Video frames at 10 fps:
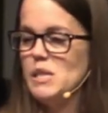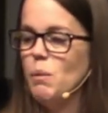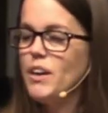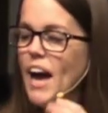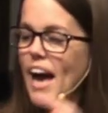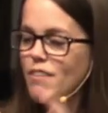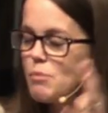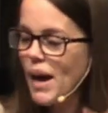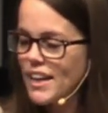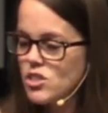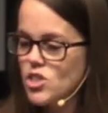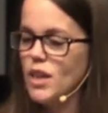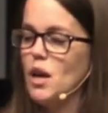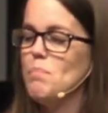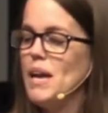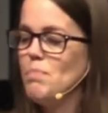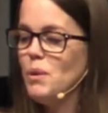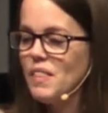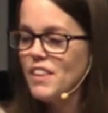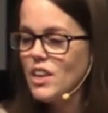So we don't have a box drawn on
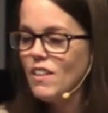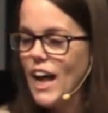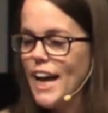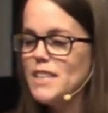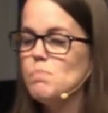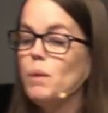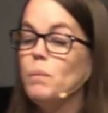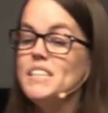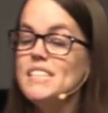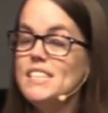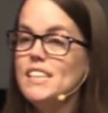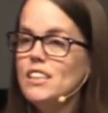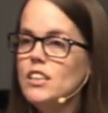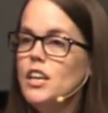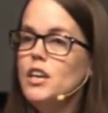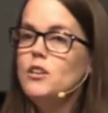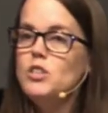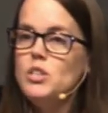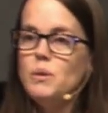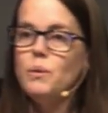paper with little lines, but we still
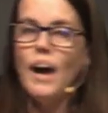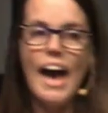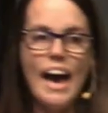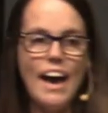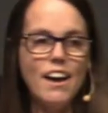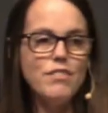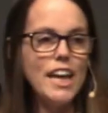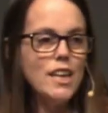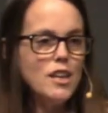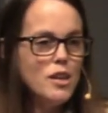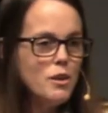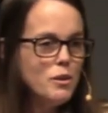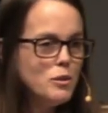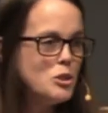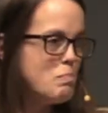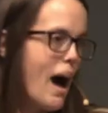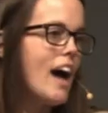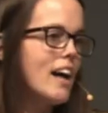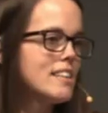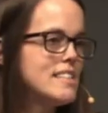do have a huge
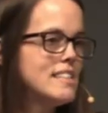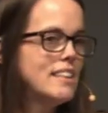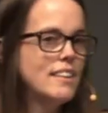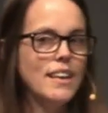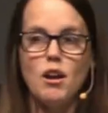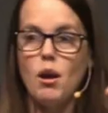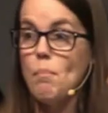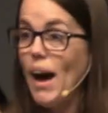box in our